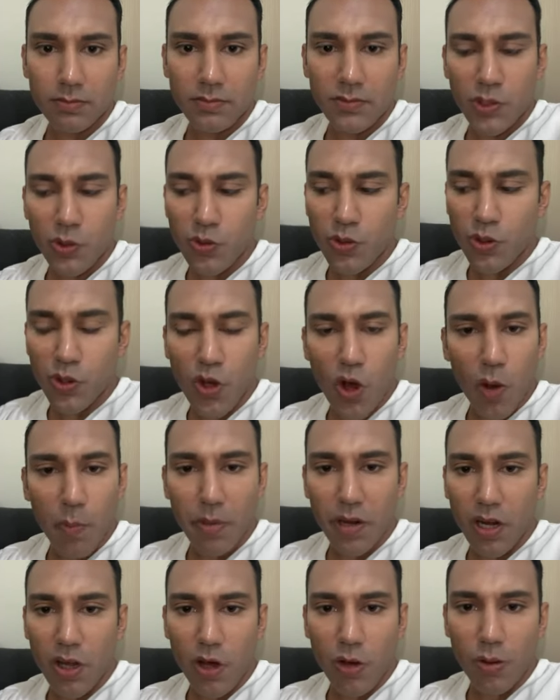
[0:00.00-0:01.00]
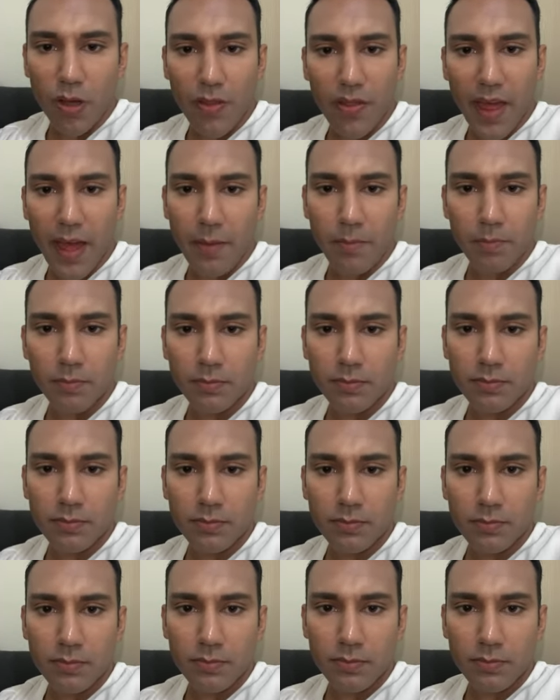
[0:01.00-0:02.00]
You do not belong with them.
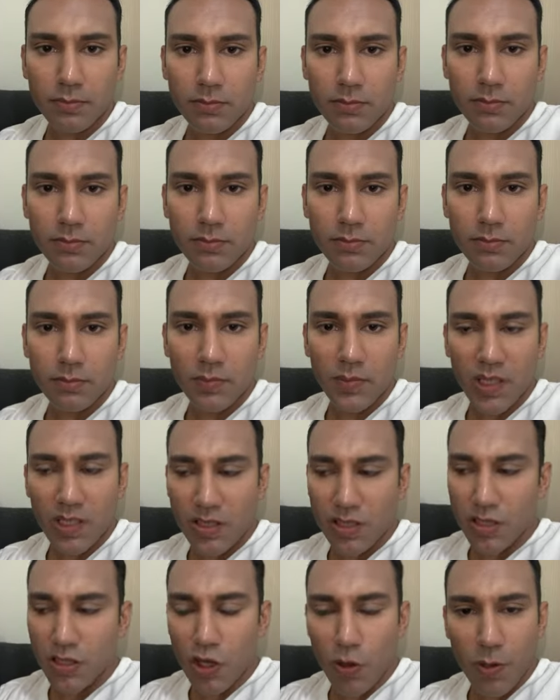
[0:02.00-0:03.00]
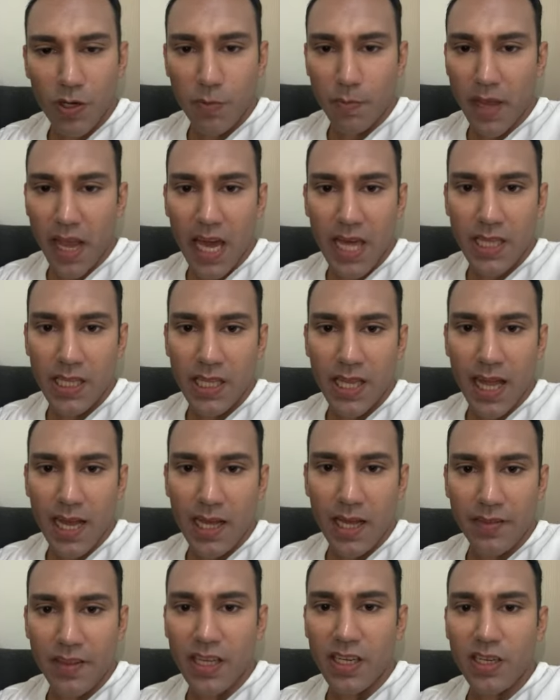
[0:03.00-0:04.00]
It's so much better than
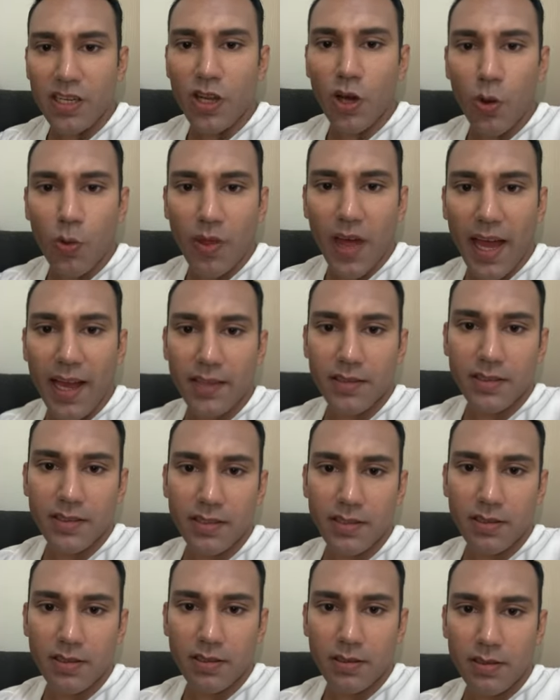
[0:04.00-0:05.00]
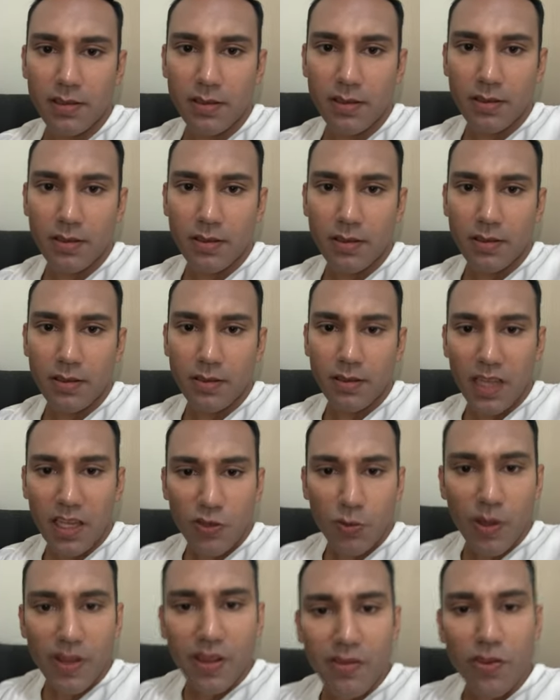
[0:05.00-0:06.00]
that, and they know that.
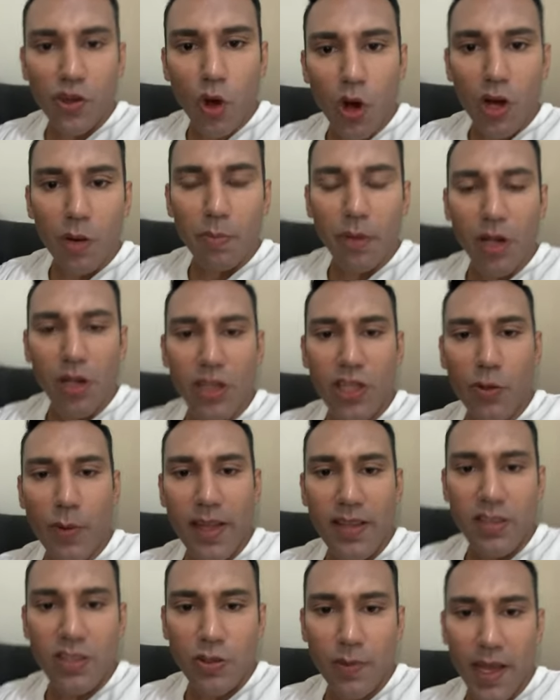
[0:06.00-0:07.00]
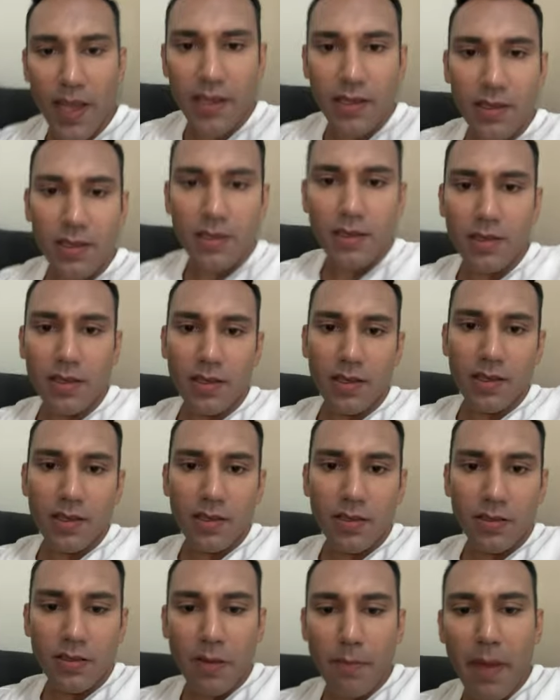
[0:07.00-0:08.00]
That's why they've got to pull you into it
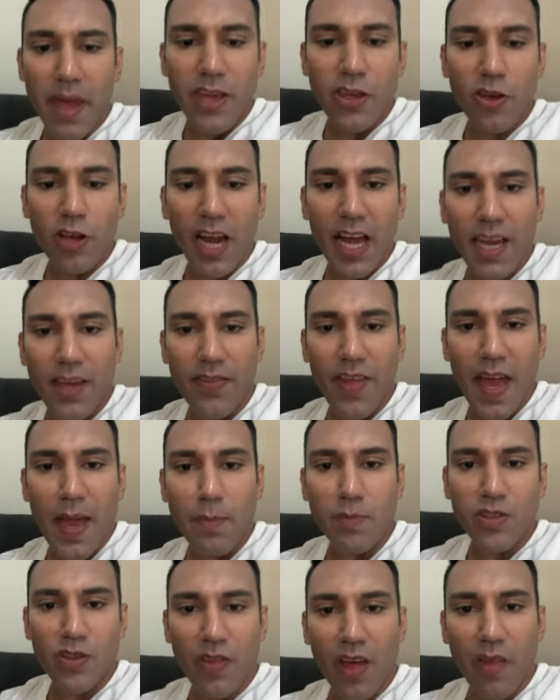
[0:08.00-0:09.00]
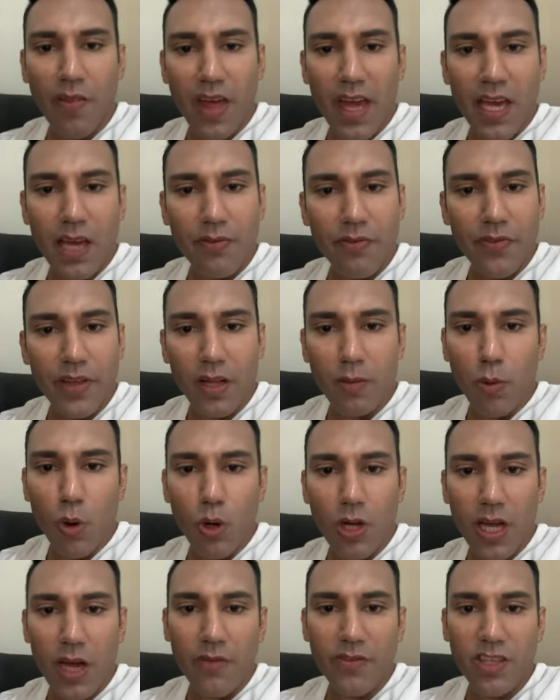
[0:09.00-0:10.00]
to make you like them so that they can feel more
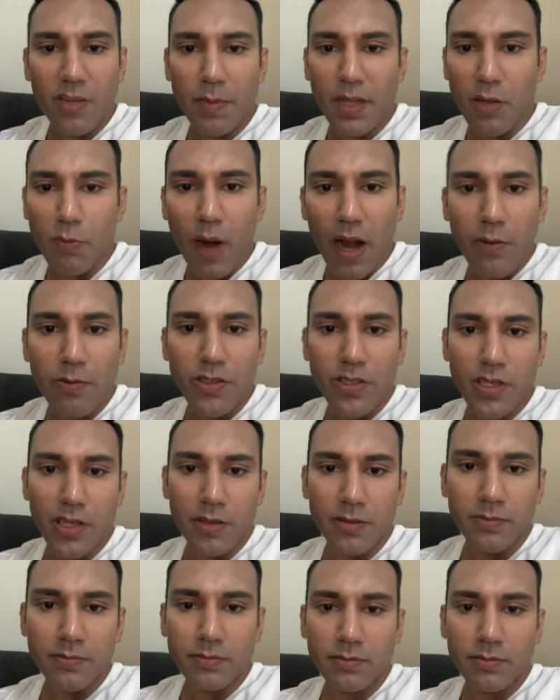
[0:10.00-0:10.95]
comfortable around you.